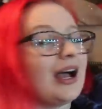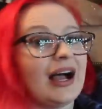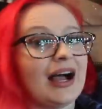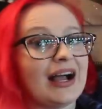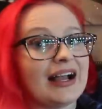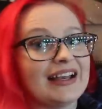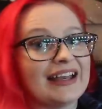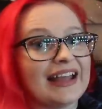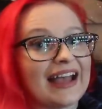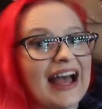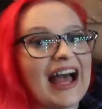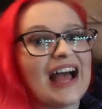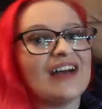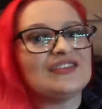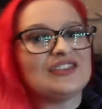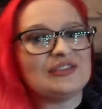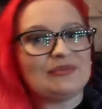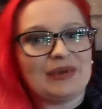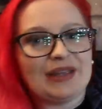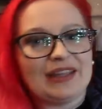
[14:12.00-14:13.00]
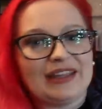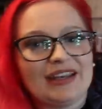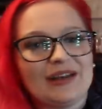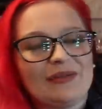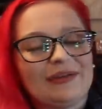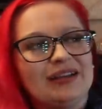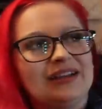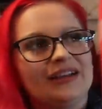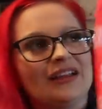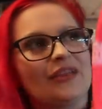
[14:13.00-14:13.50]
I'm going to have to pick it up
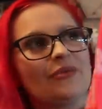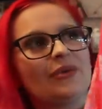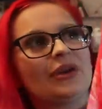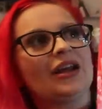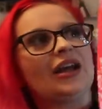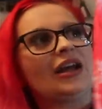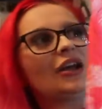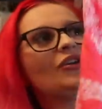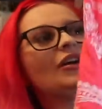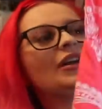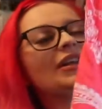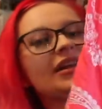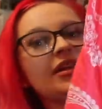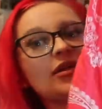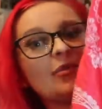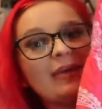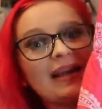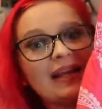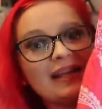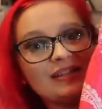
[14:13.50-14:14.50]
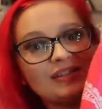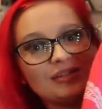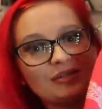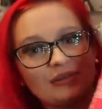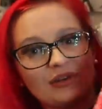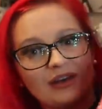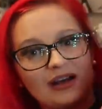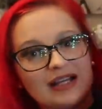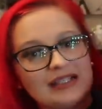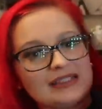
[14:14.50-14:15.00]
in another one. I got another play suit,
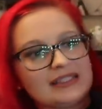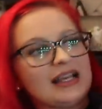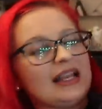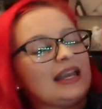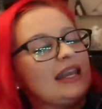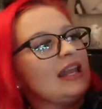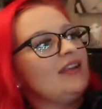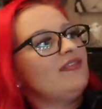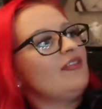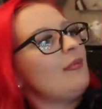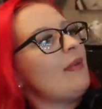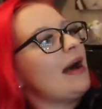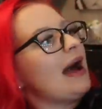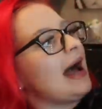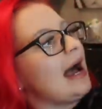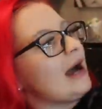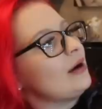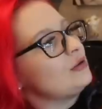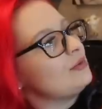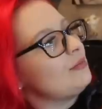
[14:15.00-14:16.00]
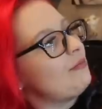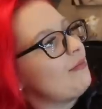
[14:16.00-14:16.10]
guys, eleven pounds,